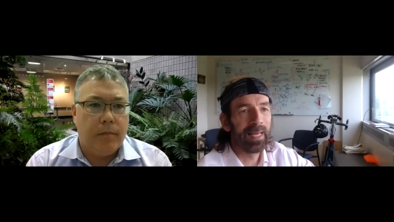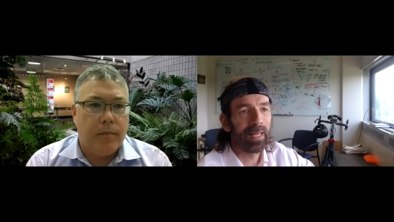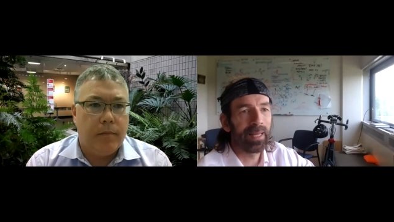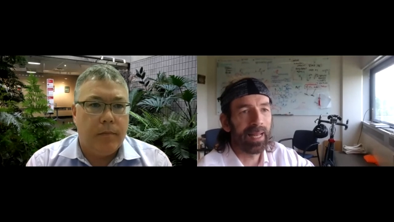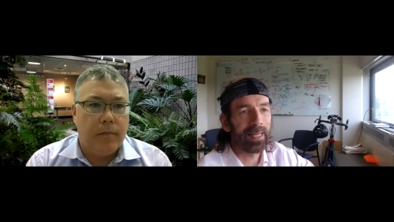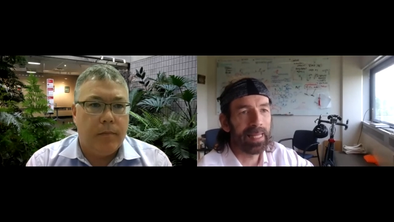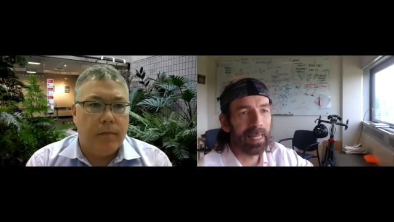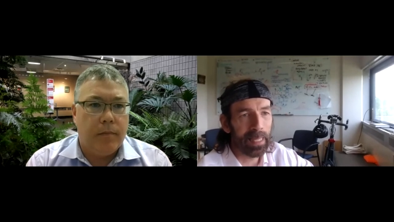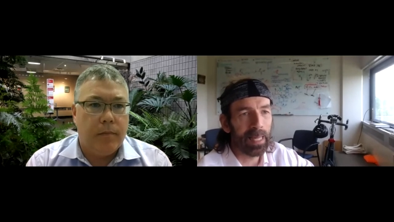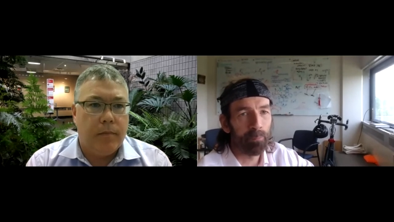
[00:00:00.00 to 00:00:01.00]
Speaker 1: that this
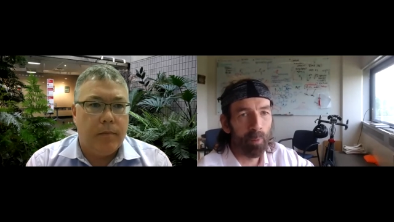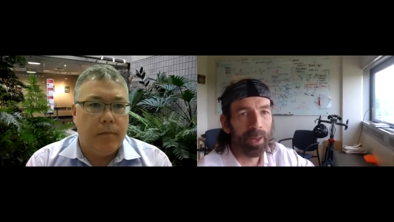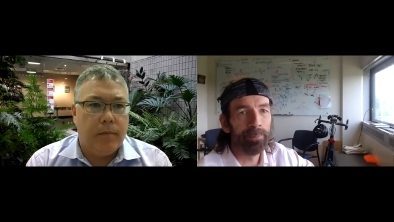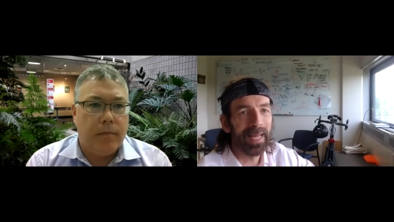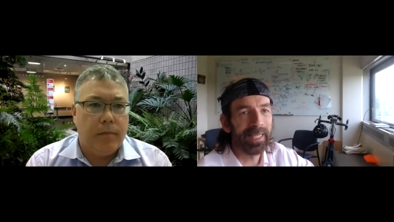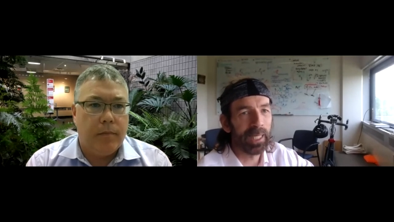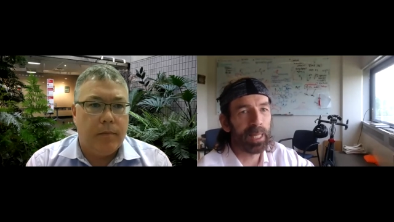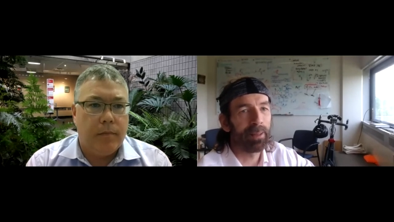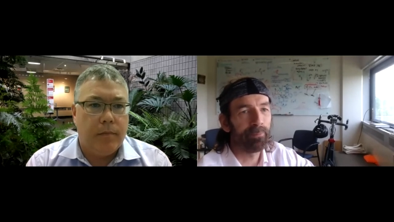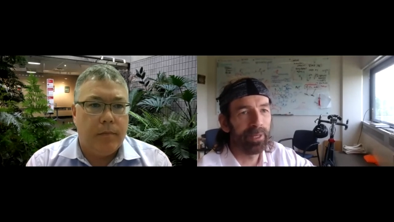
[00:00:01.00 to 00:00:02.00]
is one major
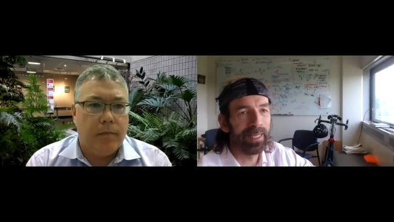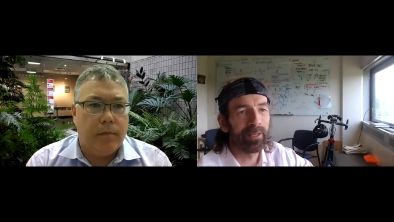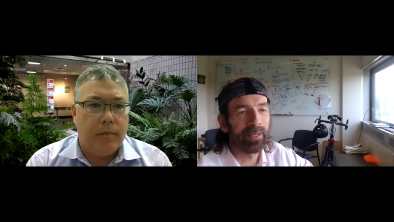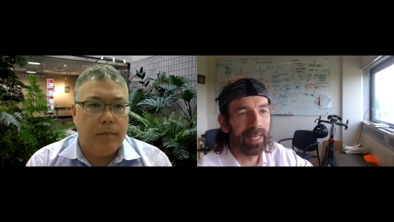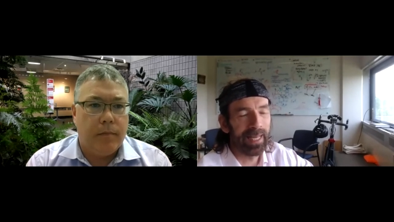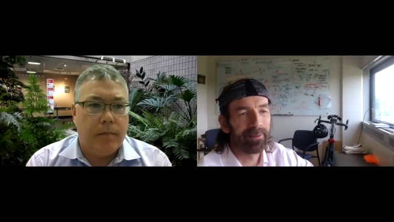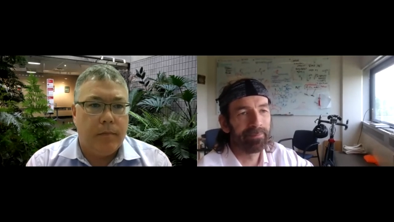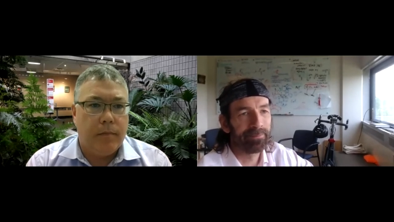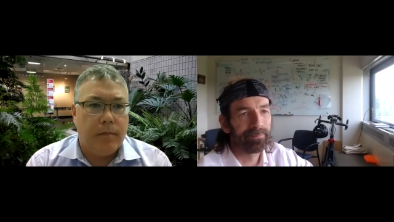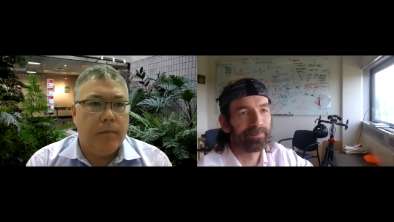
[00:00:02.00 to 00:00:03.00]
step we need to take.
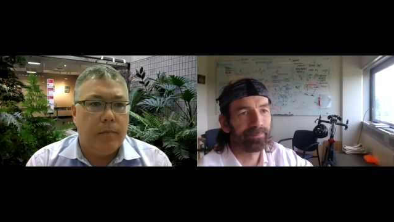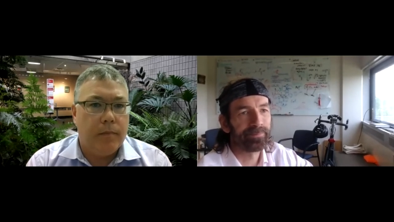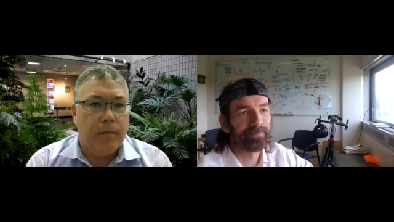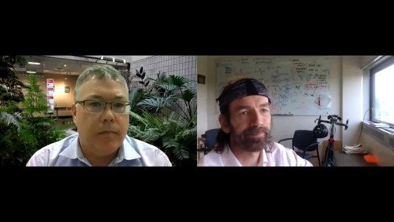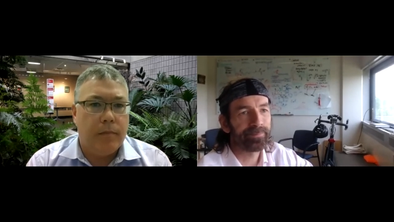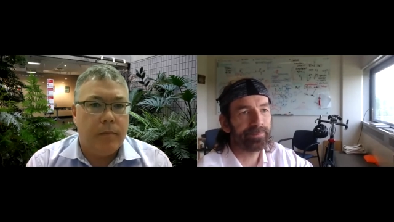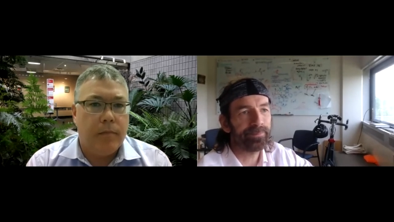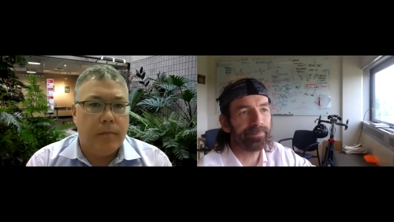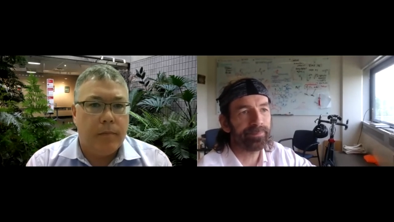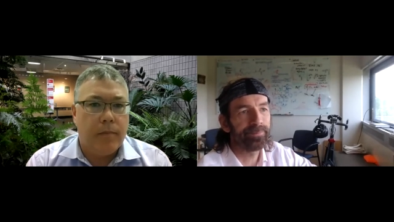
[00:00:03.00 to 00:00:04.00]
Mm-hmm.
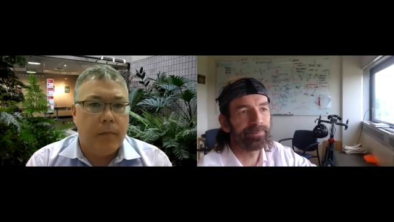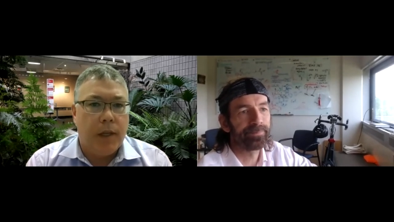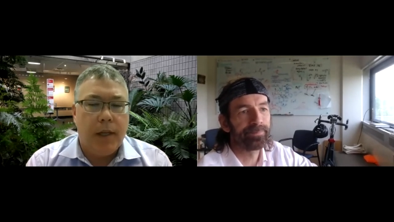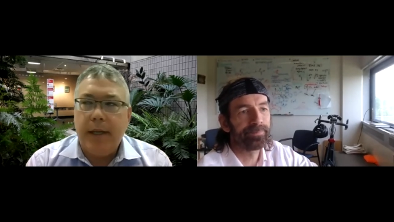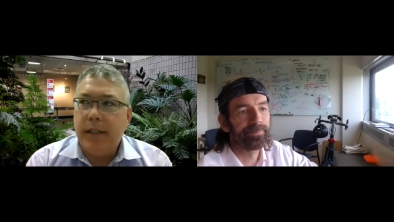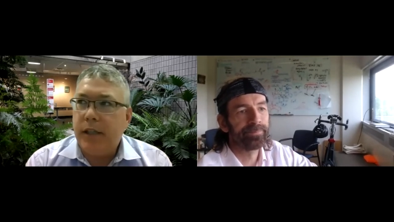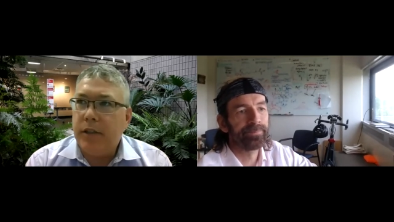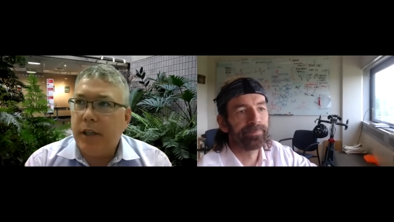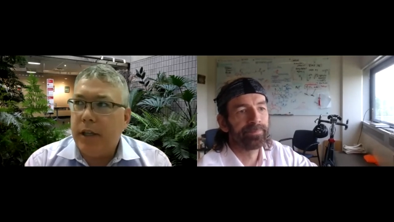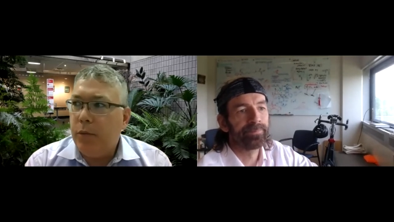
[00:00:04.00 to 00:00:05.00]
Speaker 2: It sounds
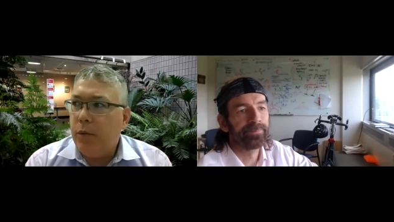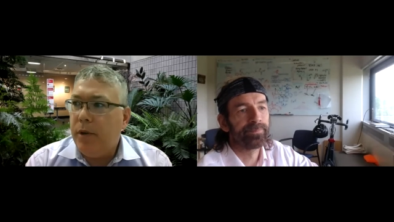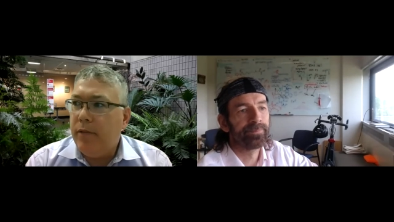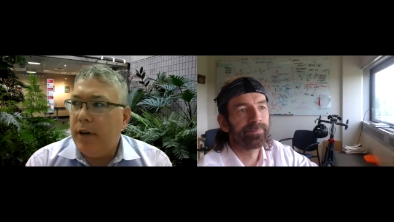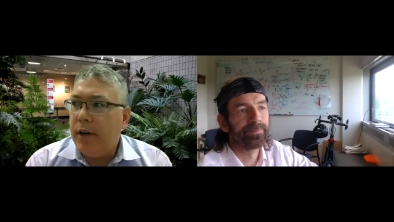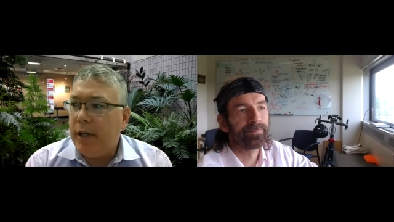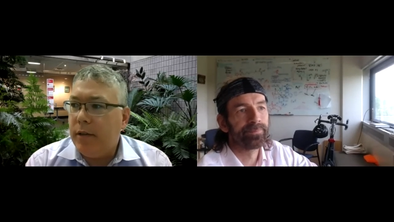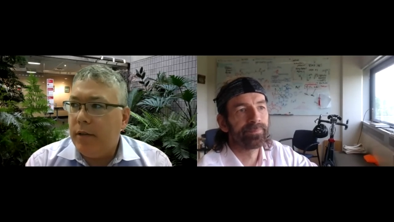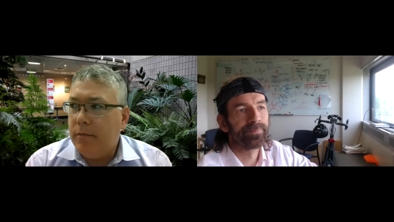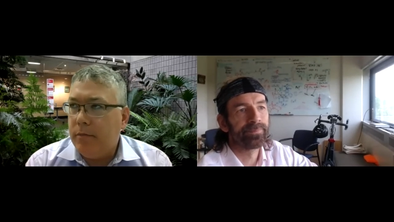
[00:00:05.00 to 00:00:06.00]
like it would be
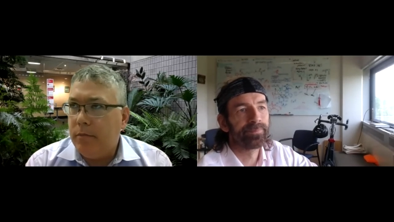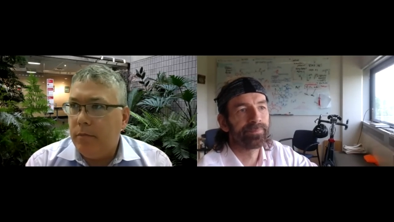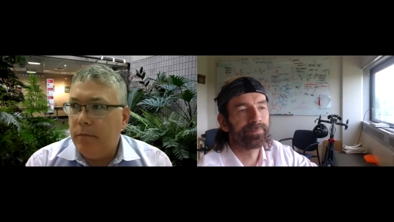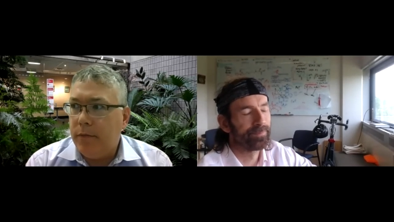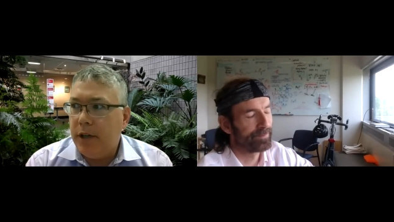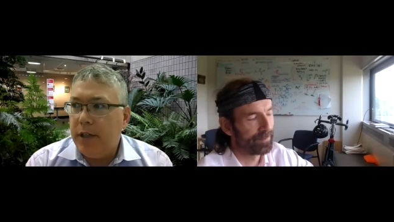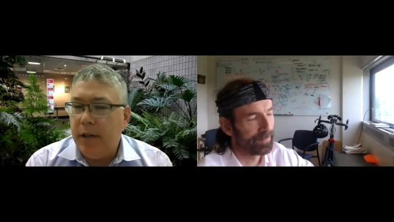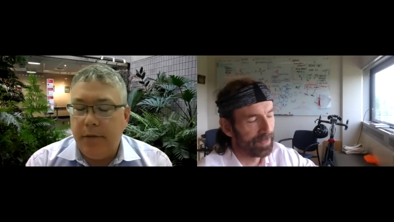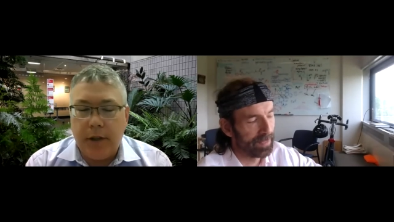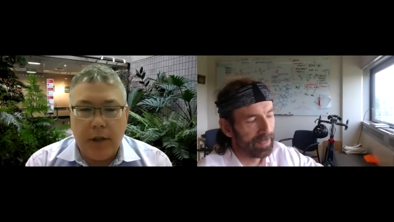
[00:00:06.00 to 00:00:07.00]
very, very
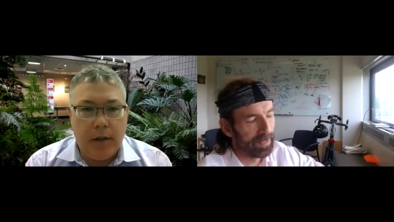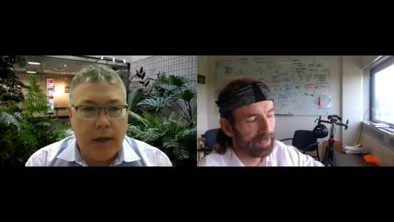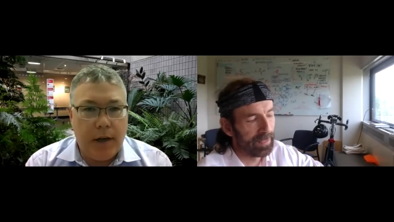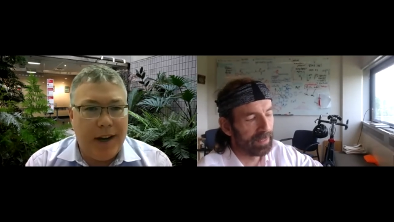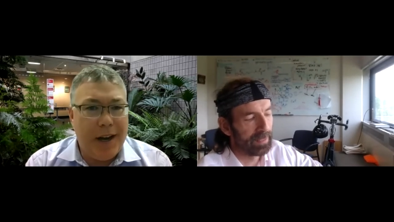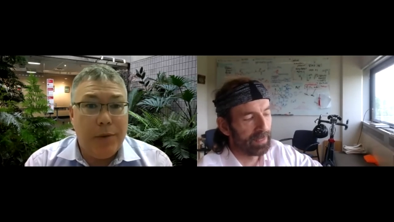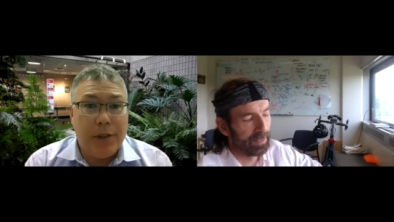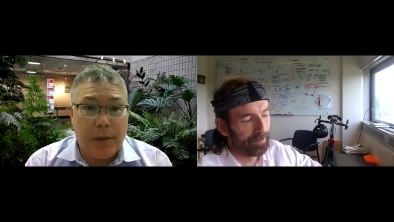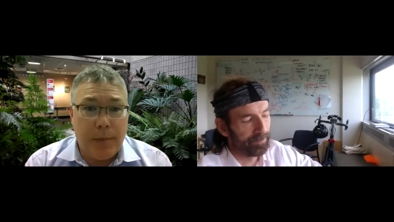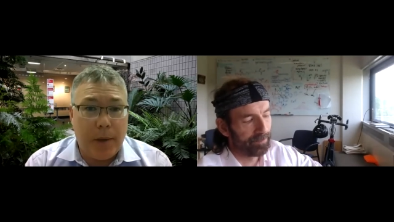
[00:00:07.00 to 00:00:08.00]
difficult. I, I would
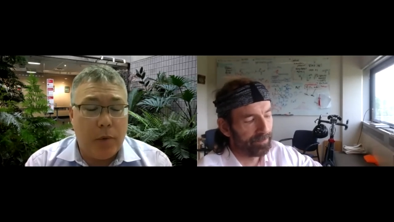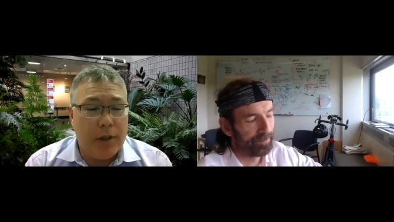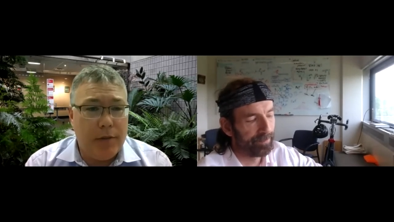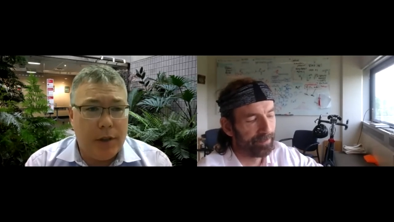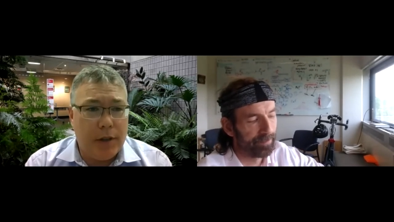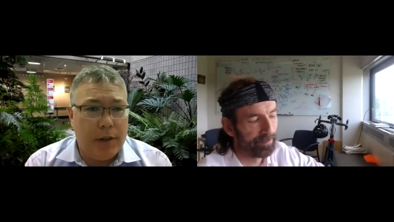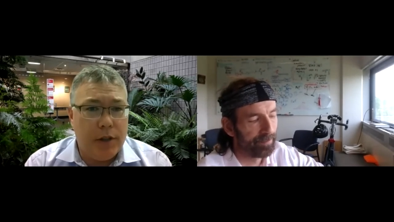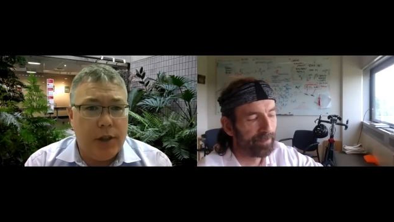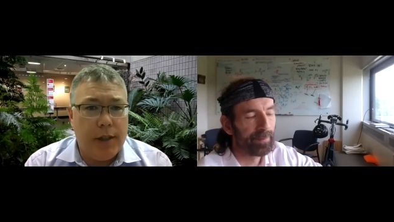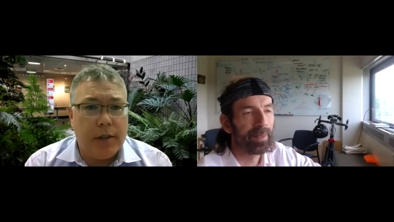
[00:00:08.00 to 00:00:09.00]
suspect more difficult than
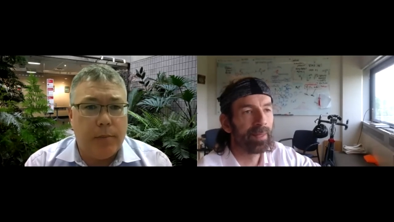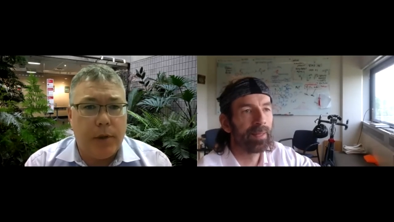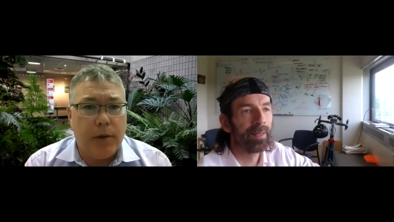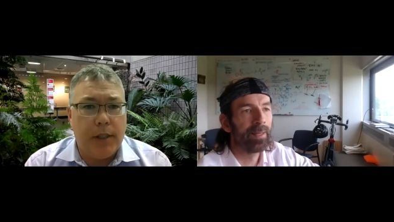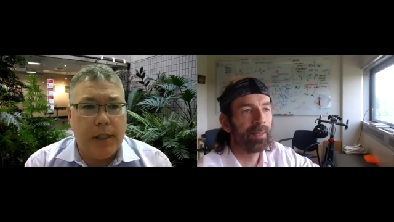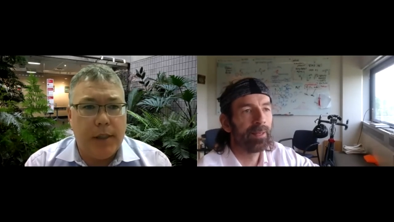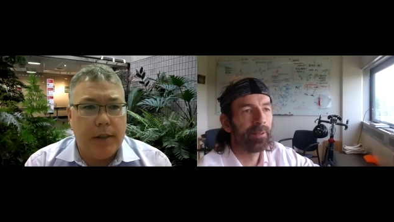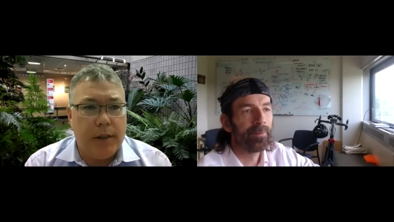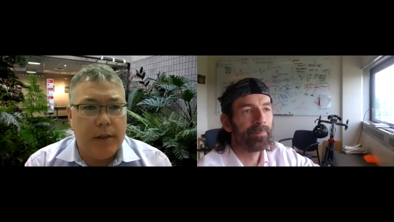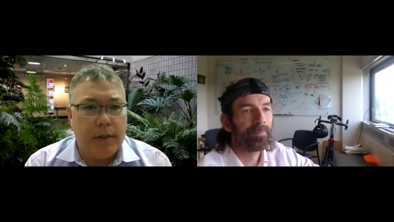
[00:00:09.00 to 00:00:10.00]
genes and proteins,
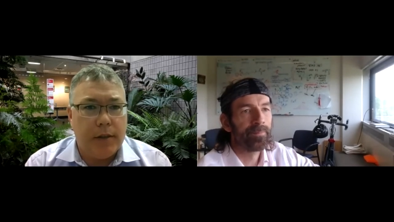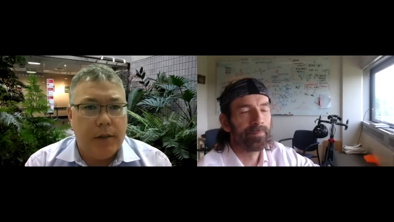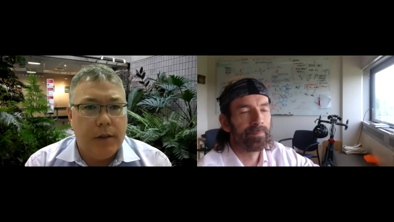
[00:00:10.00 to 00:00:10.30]
since,